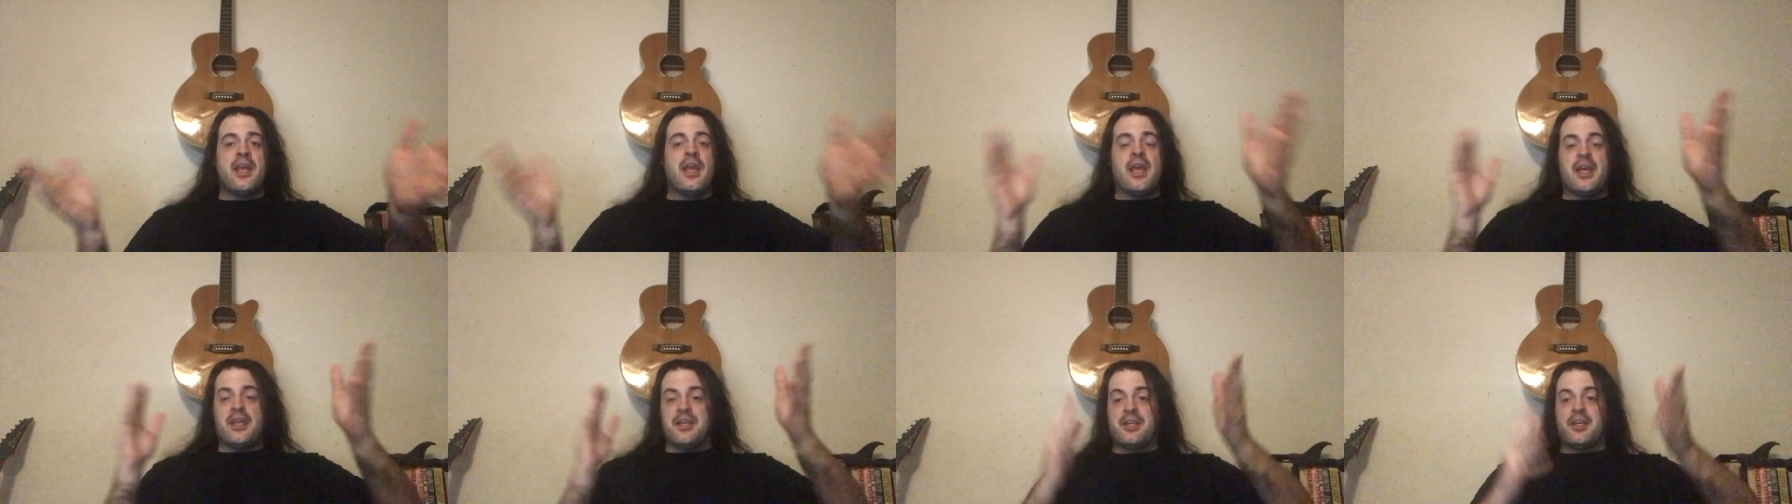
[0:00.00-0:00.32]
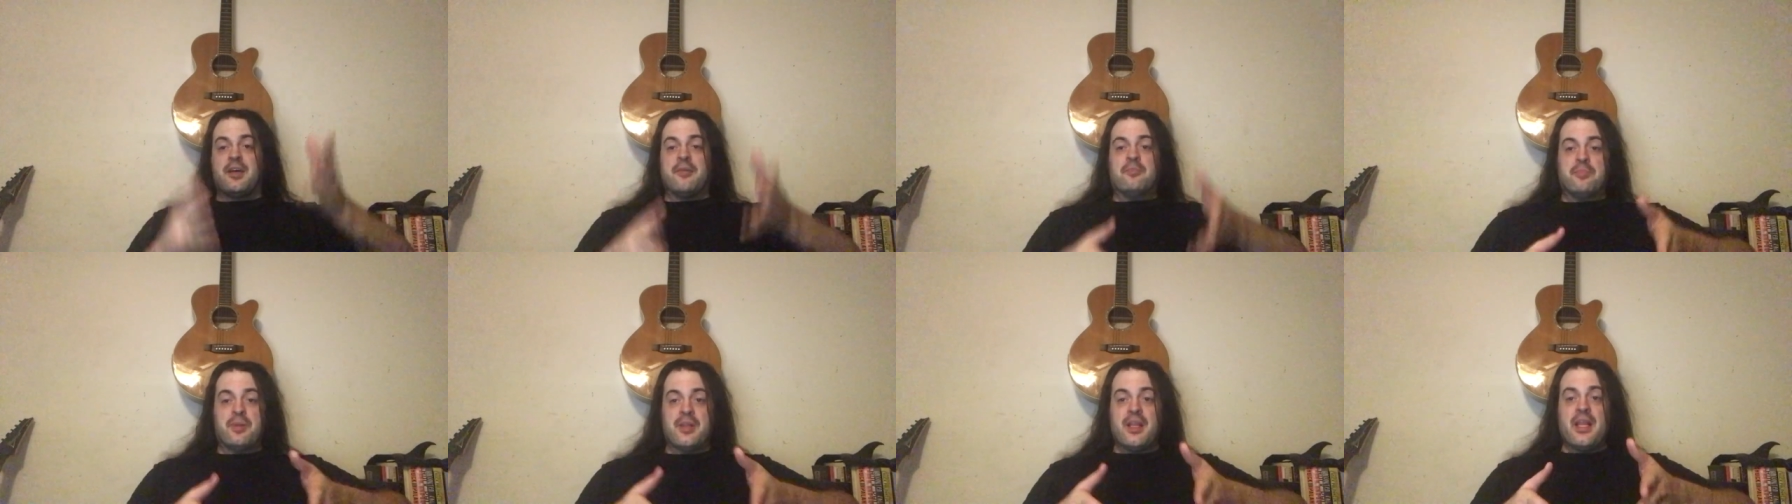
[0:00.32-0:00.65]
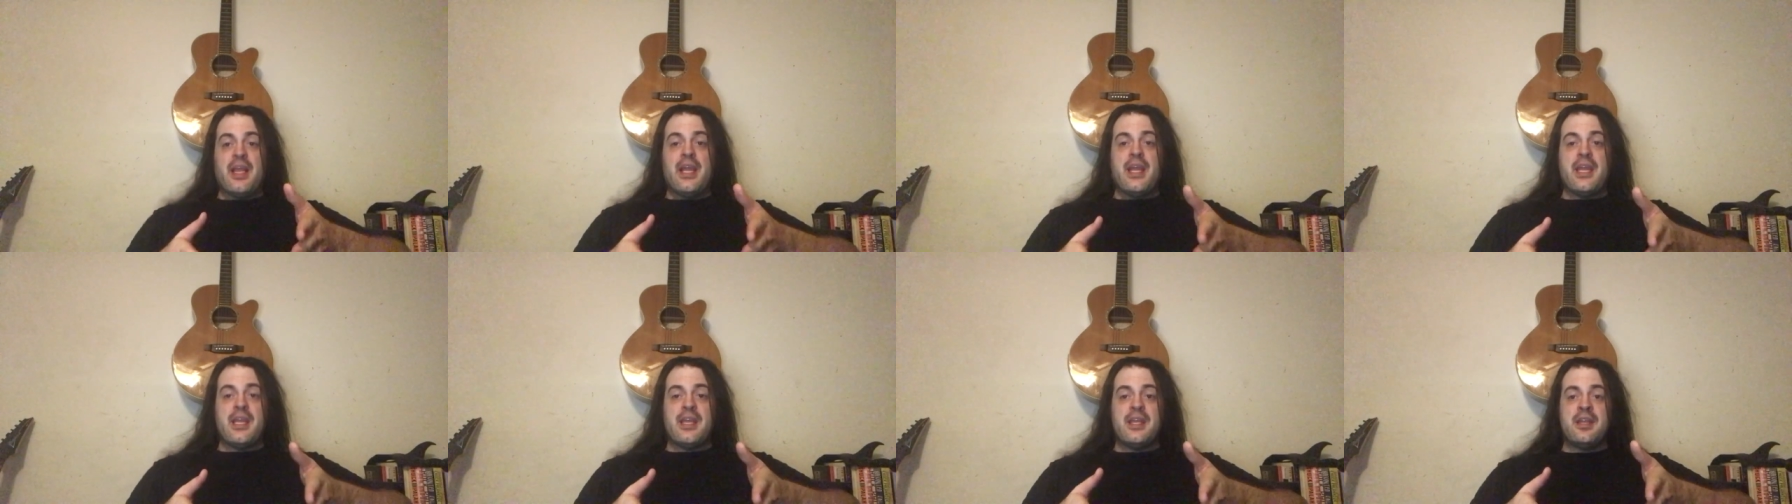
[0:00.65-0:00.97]
and
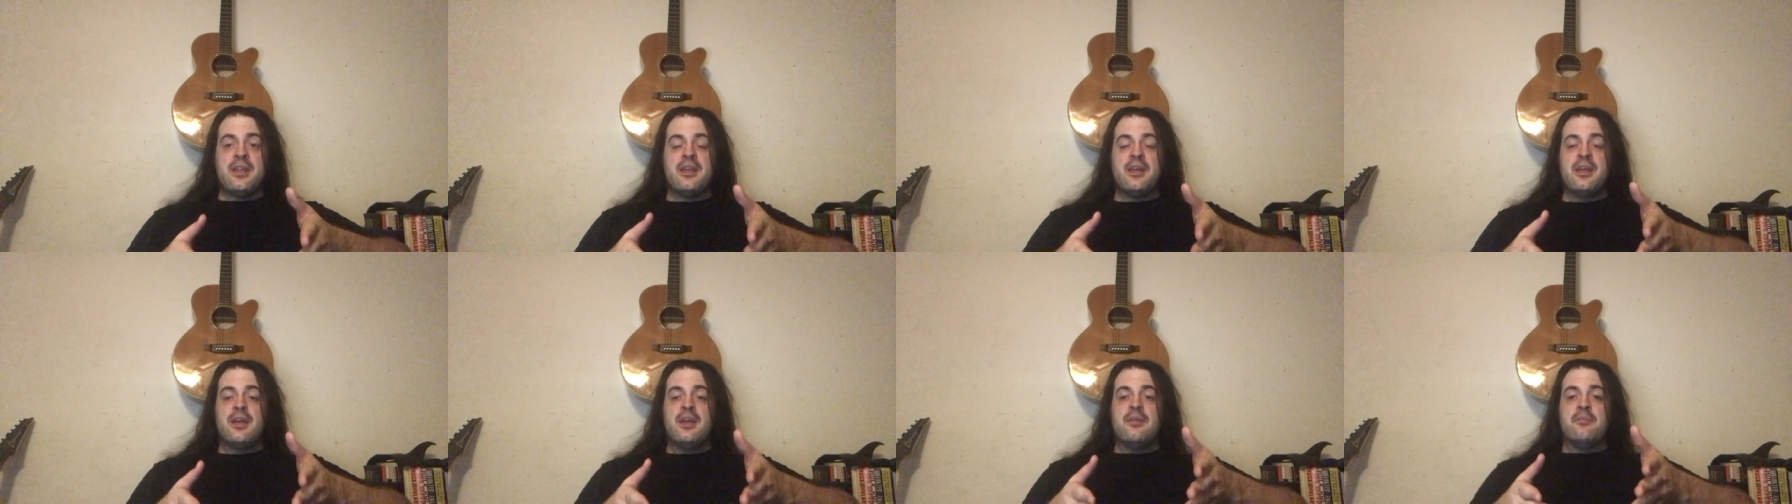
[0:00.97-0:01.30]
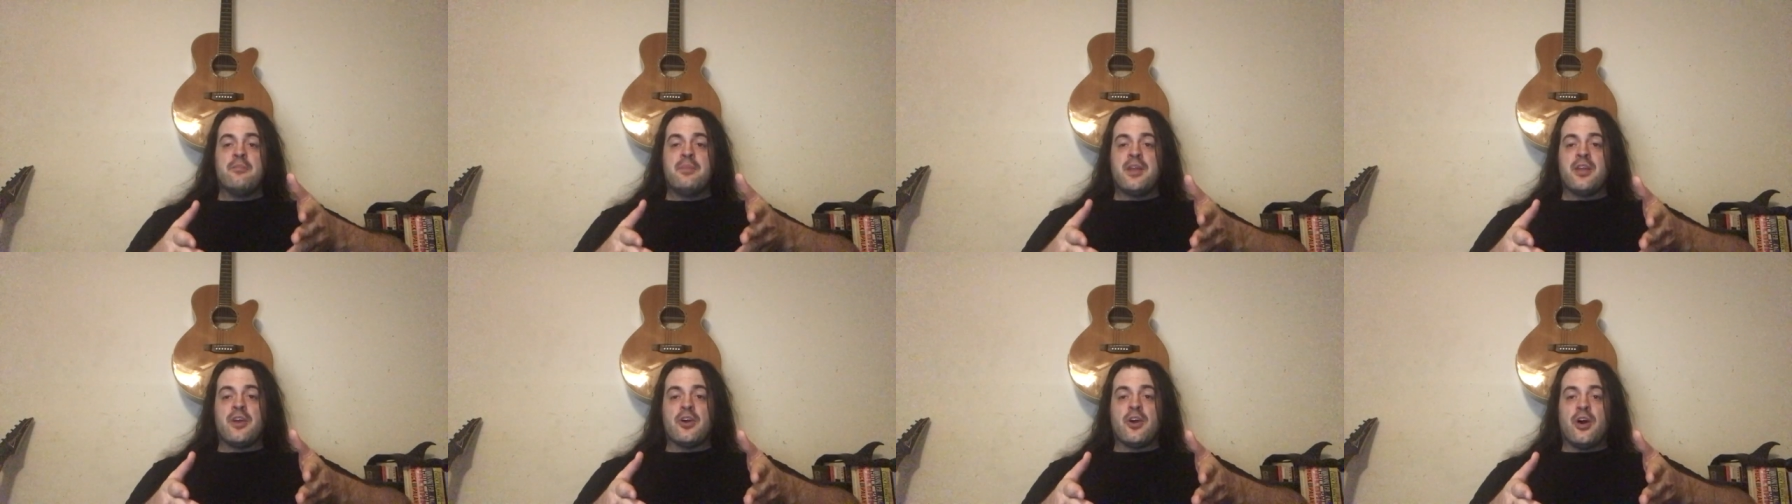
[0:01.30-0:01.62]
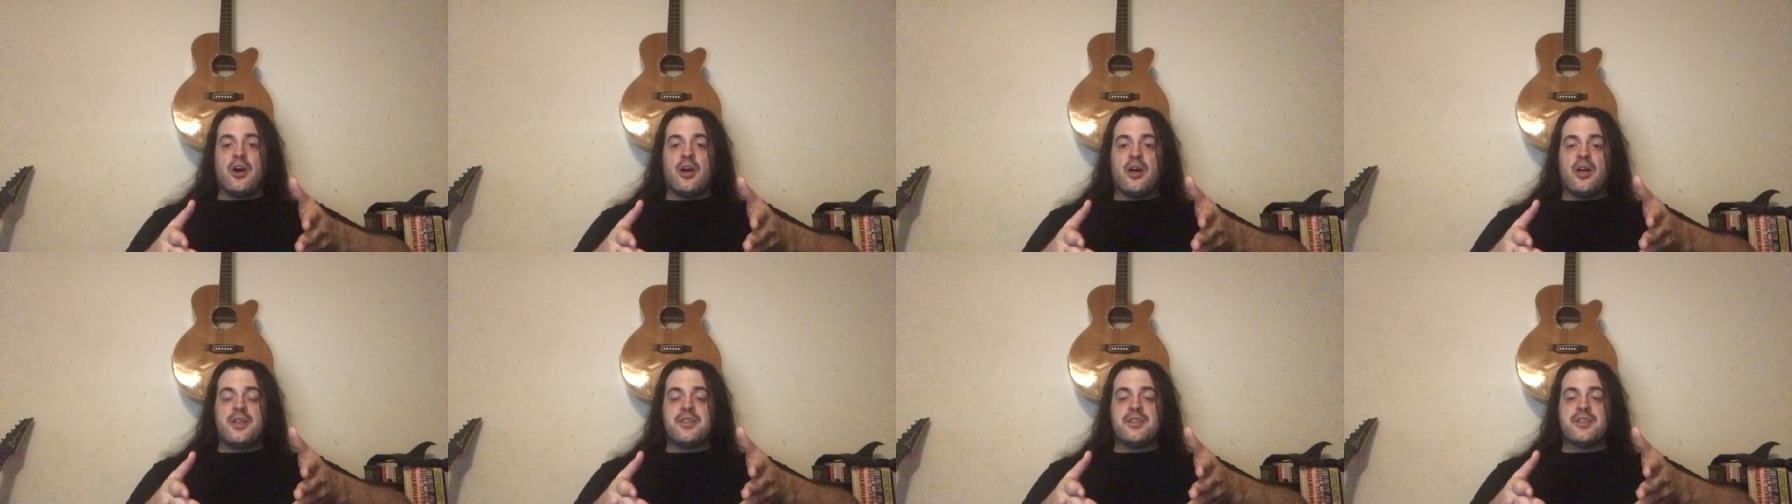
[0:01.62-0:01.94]
complain
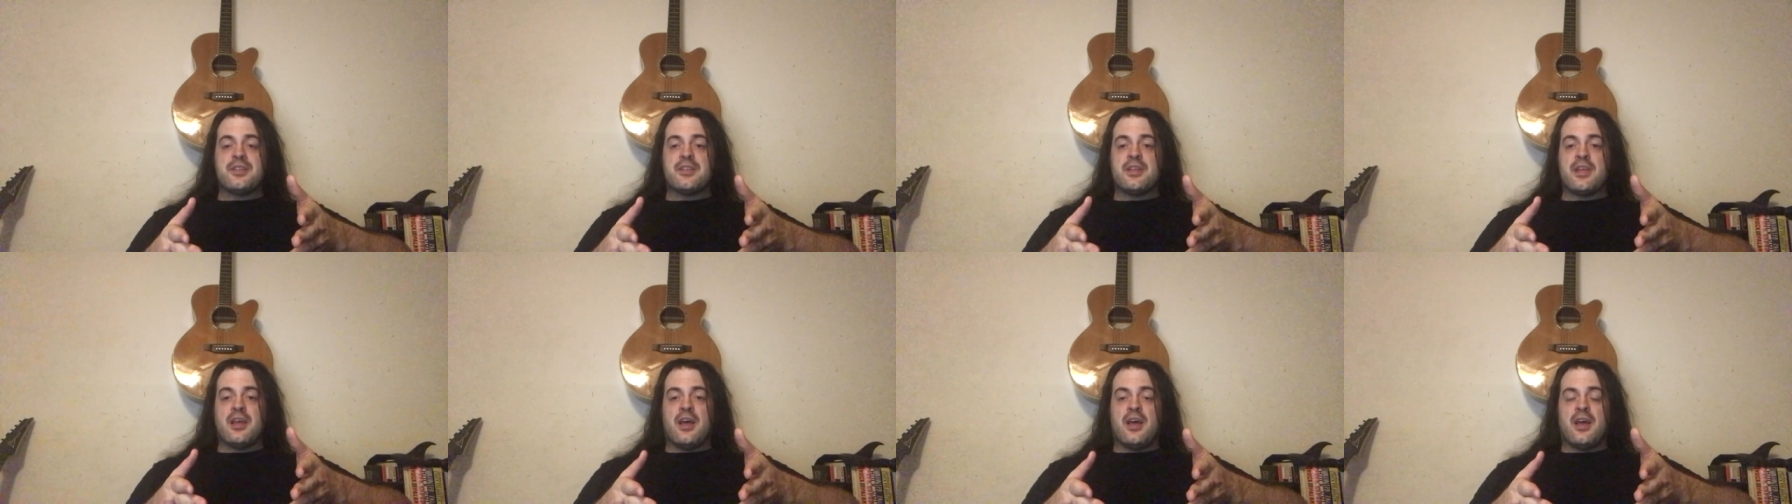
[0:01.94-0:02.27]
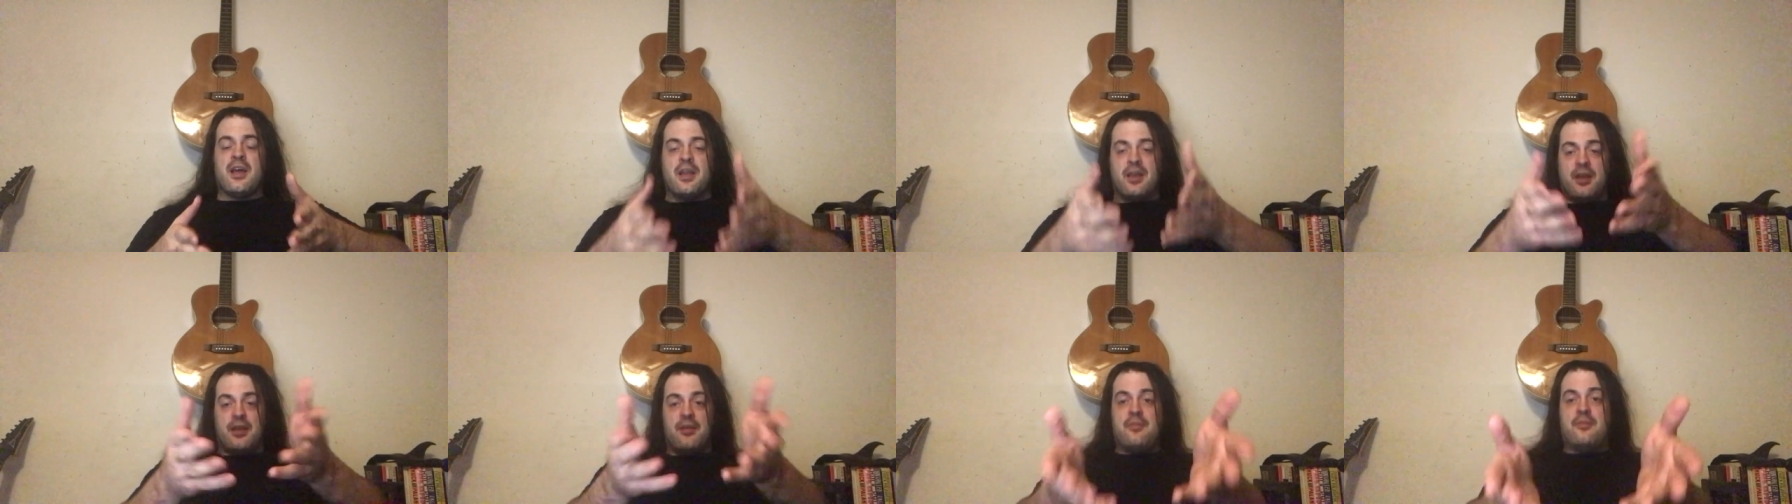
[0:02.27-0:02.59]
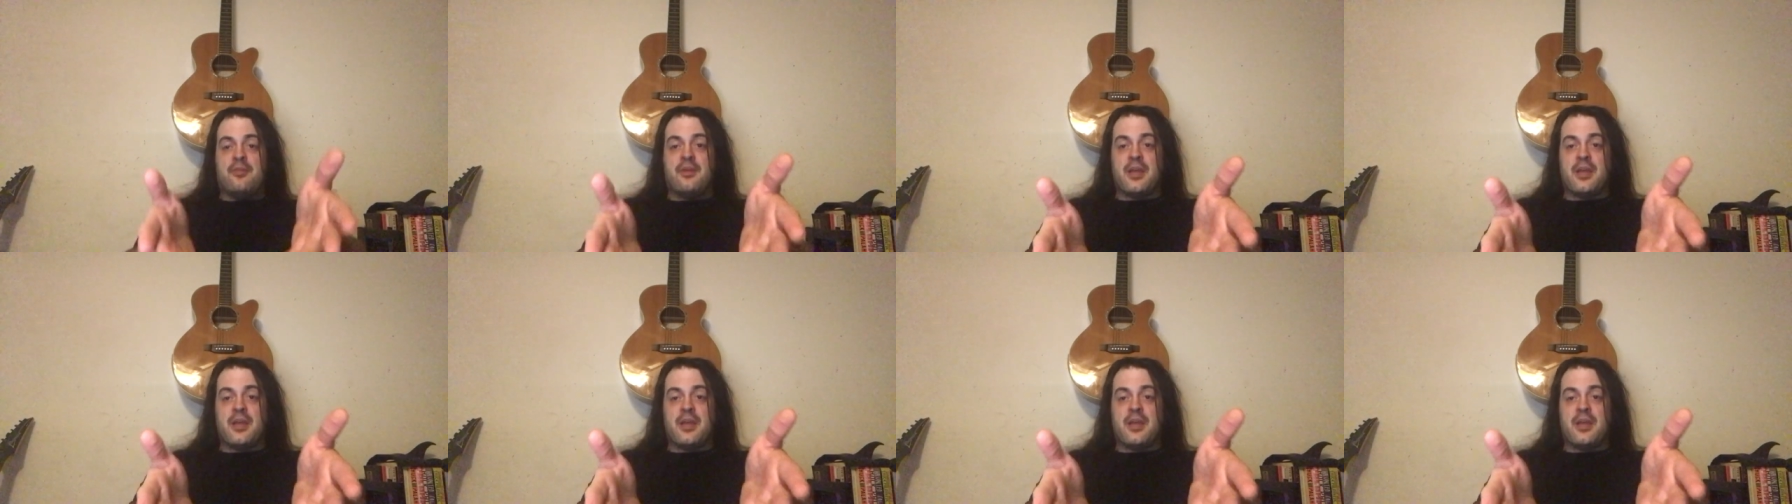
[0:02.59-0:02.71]
because, uh,